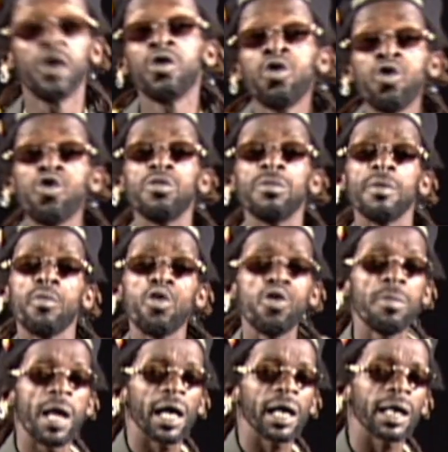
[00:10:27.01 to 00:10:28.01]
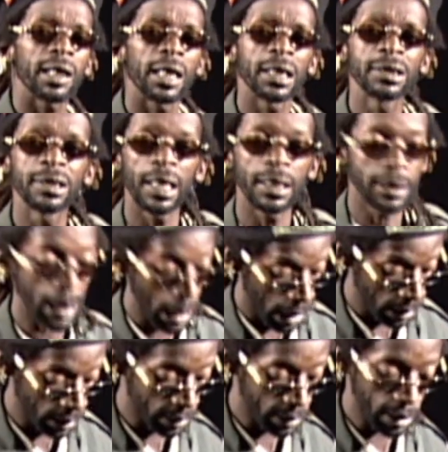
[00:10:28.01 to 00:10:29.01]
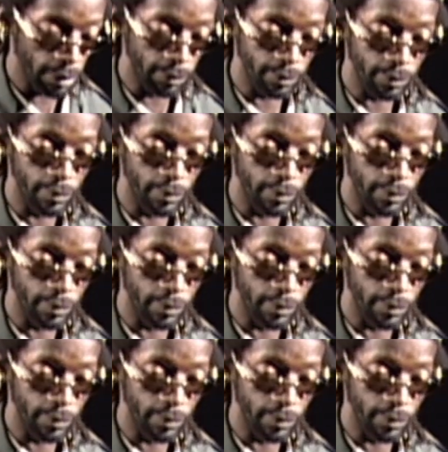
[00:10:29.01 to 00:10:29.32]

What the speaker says: Who me move black and a judge answer?